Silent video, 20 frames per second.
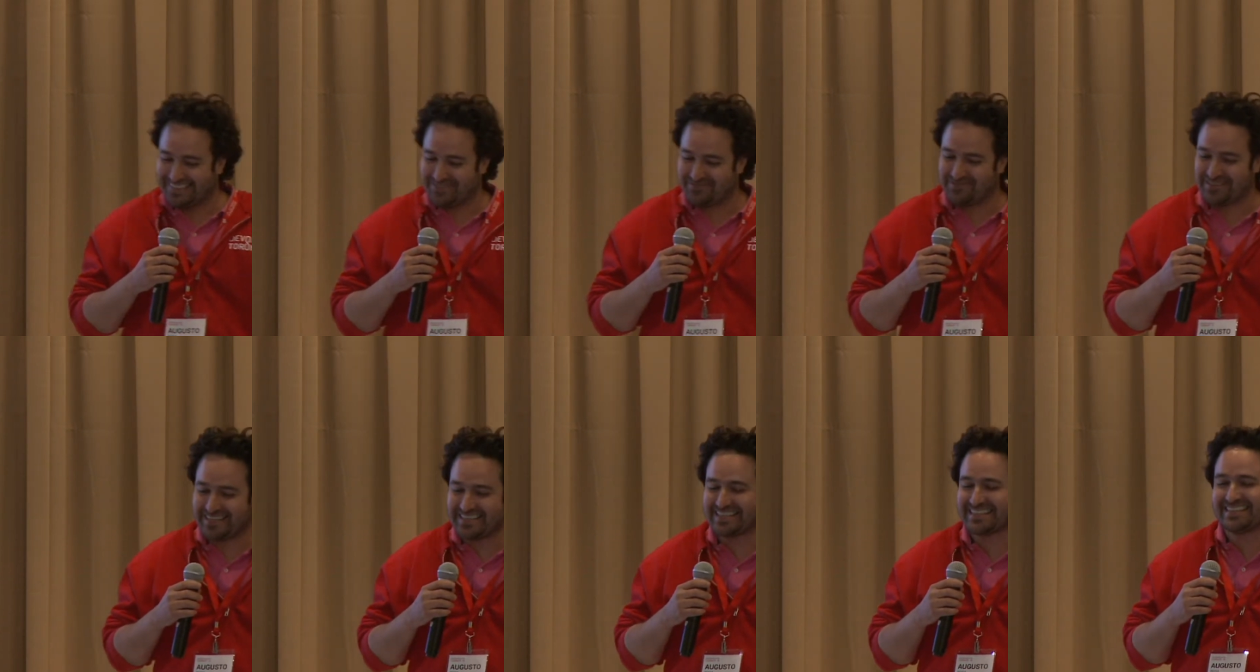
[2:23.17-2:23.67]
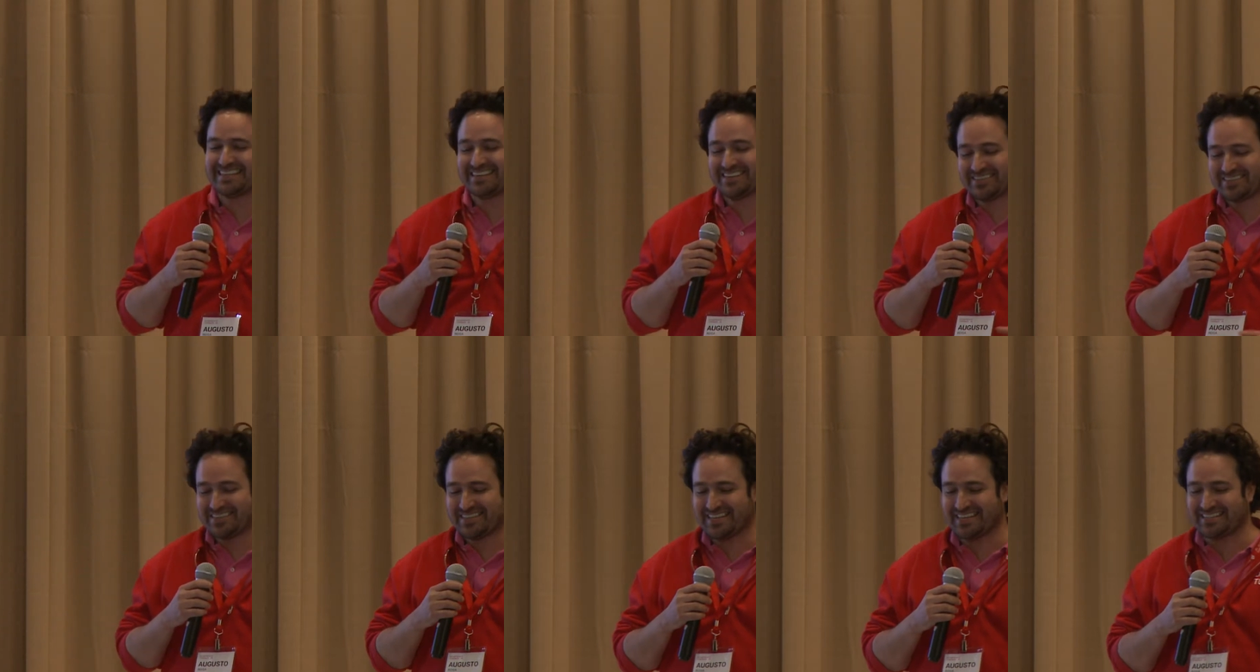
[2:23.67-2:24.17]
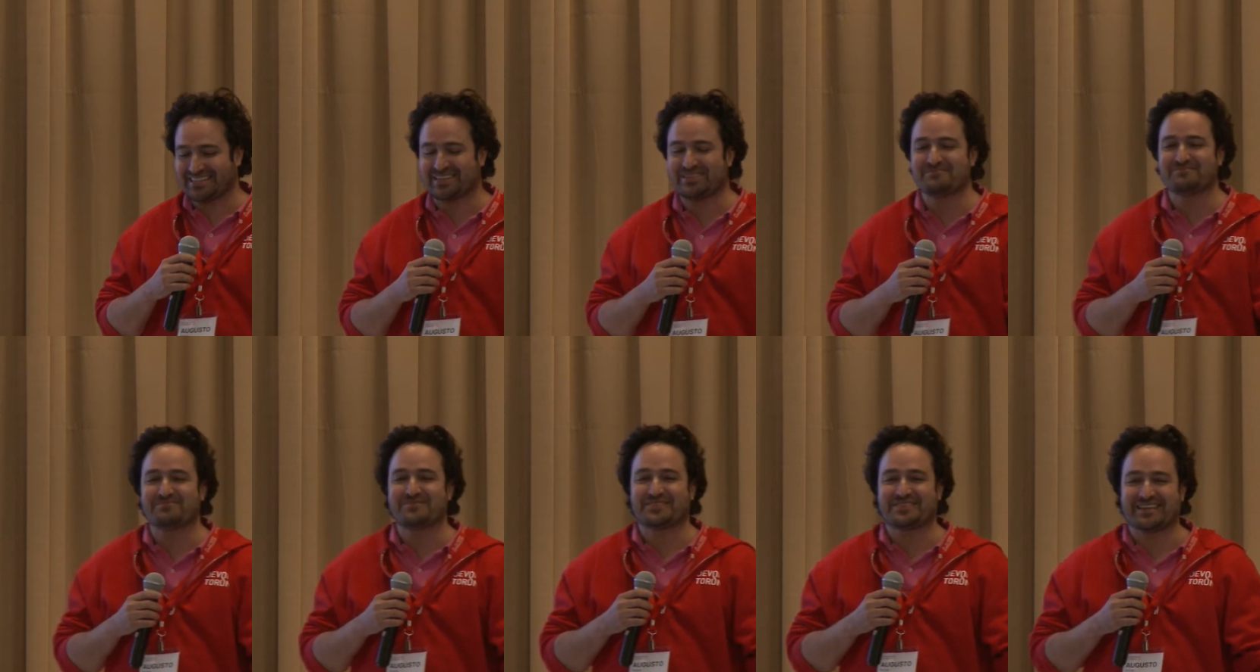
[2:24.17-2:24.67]
It's funny. It looks like
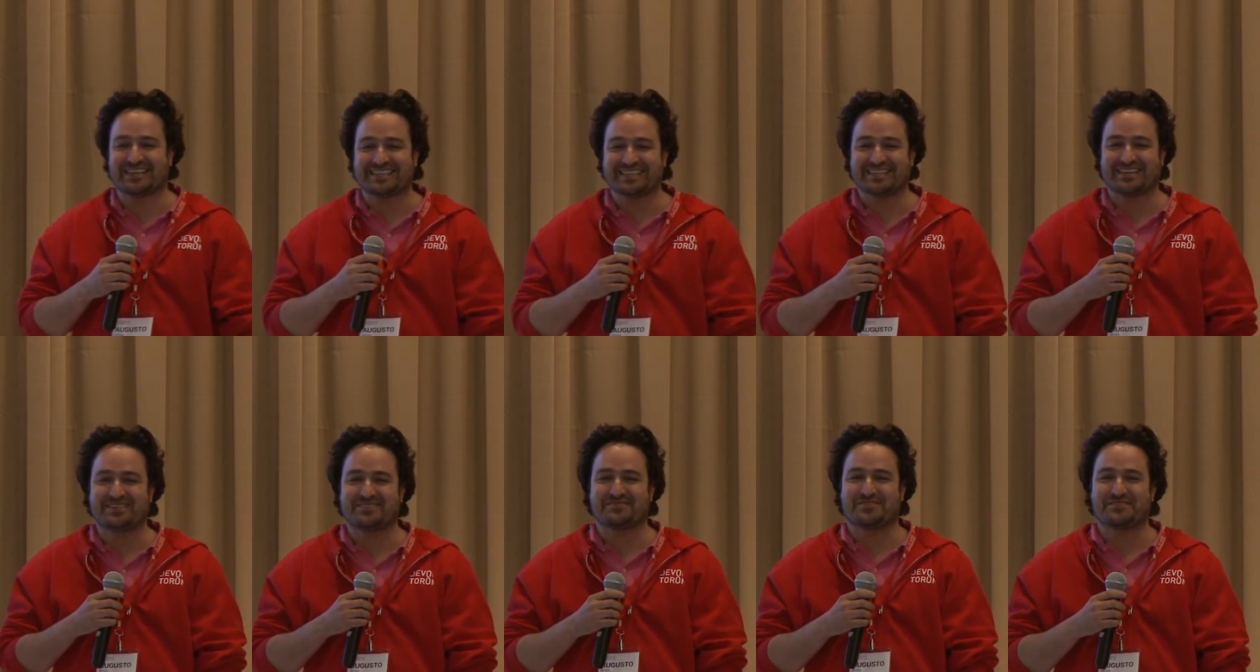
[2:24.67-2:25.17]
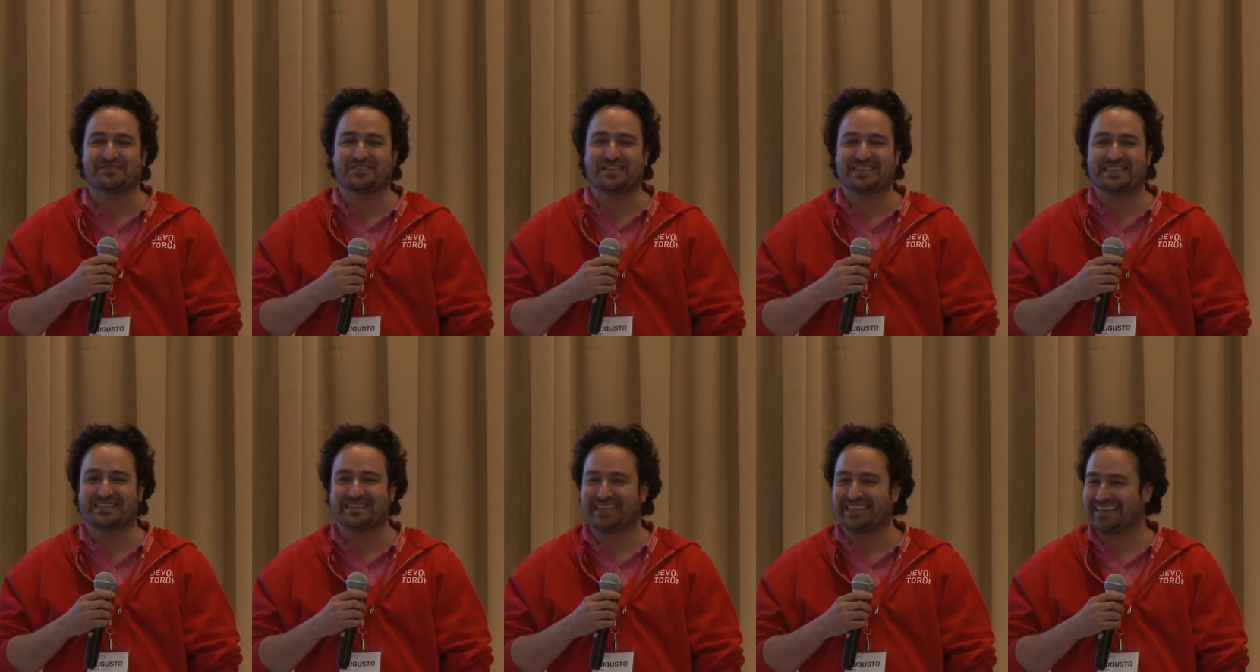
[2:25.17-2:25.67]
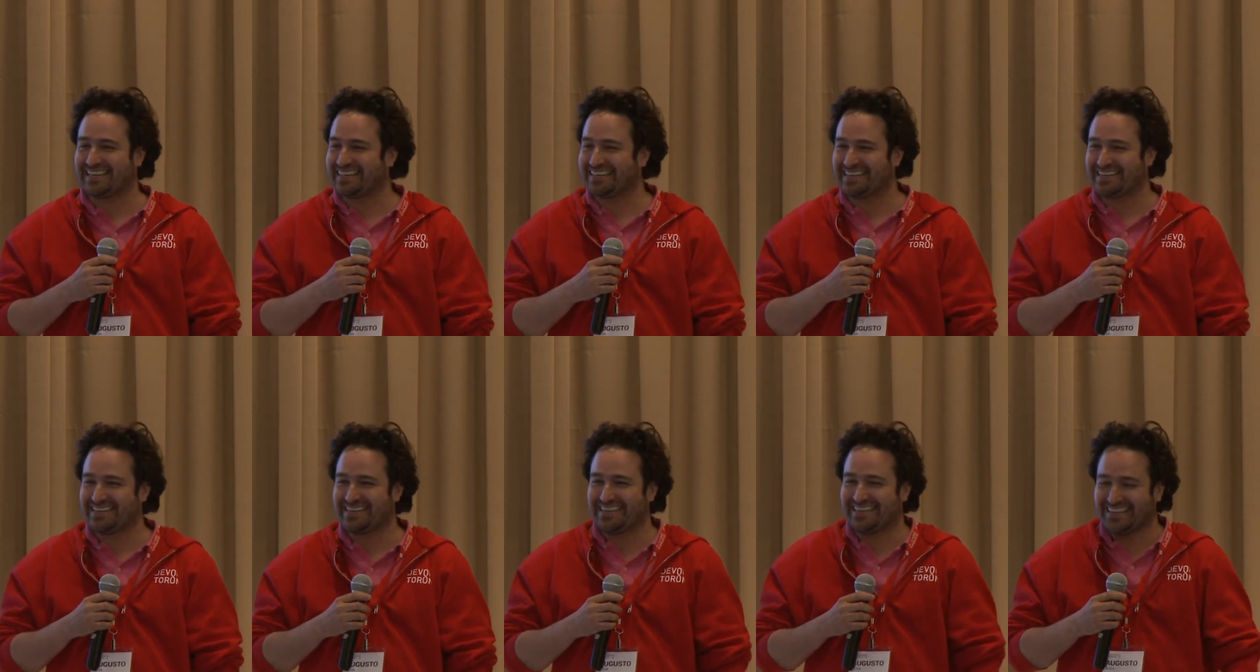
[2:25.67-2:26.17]
some things are 15
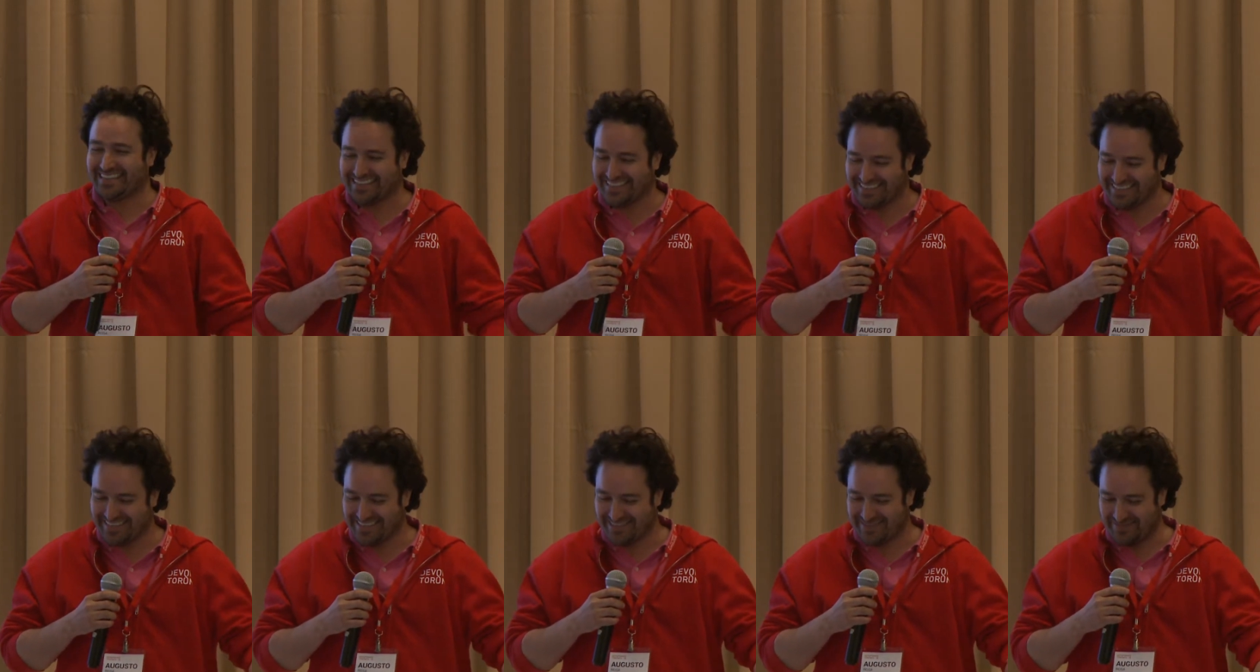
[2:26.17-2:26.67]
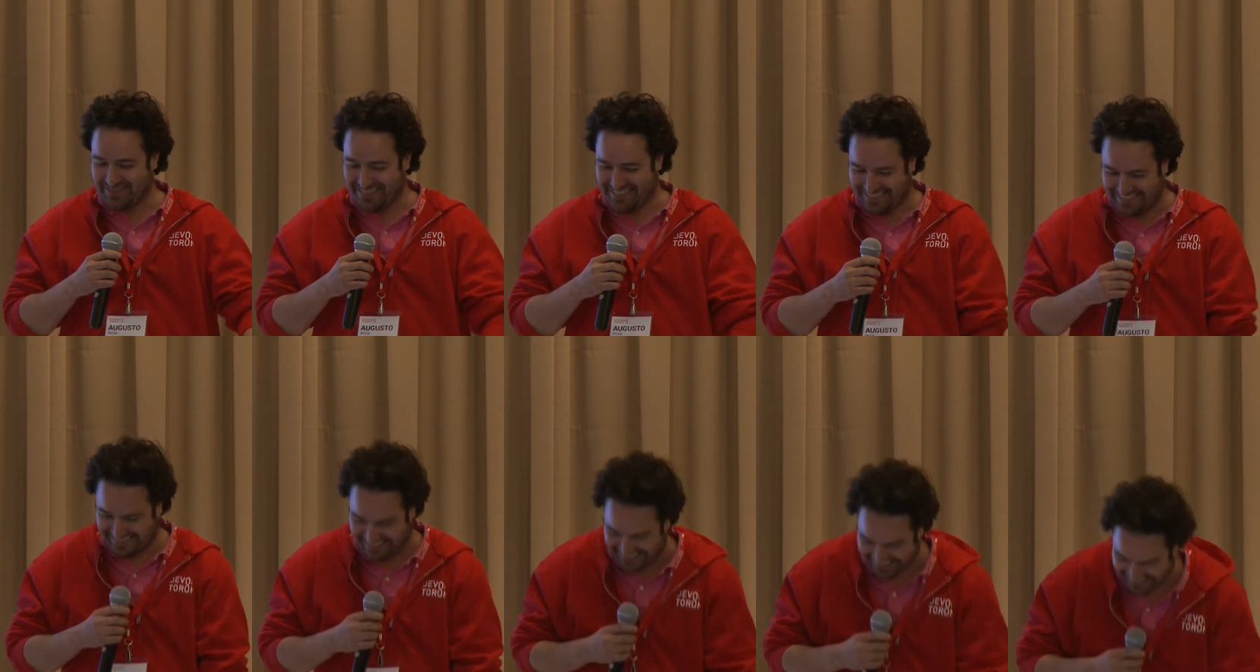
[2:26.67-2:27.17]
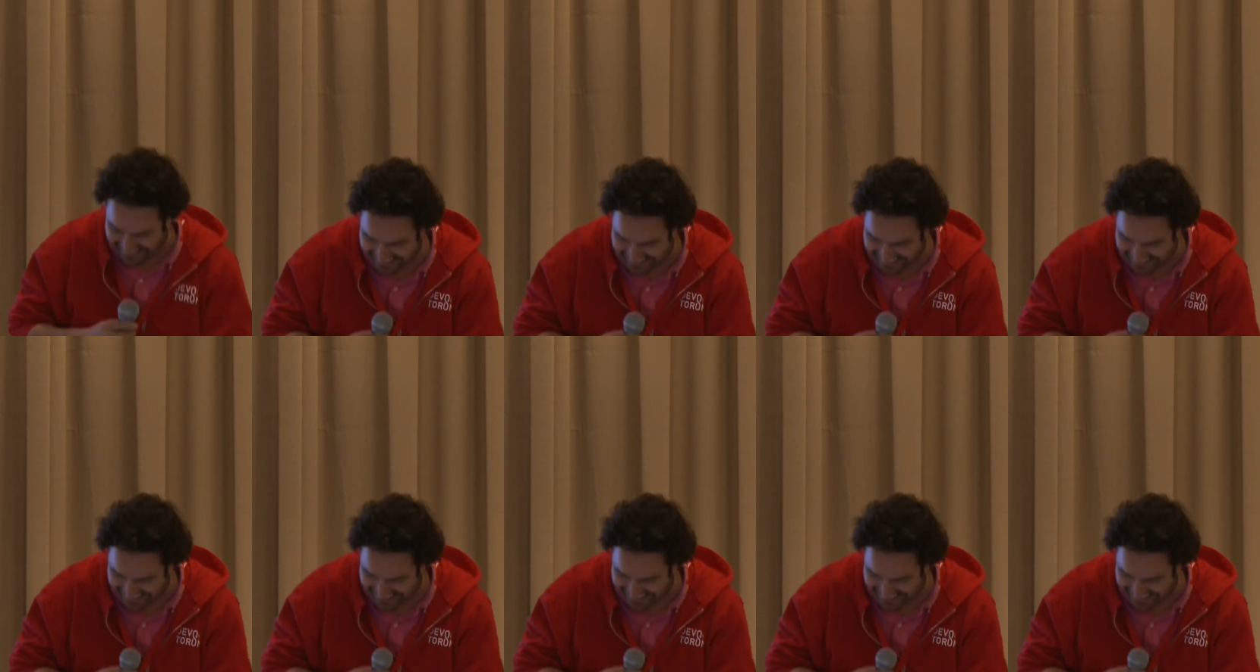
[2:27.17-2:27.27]
seconds different.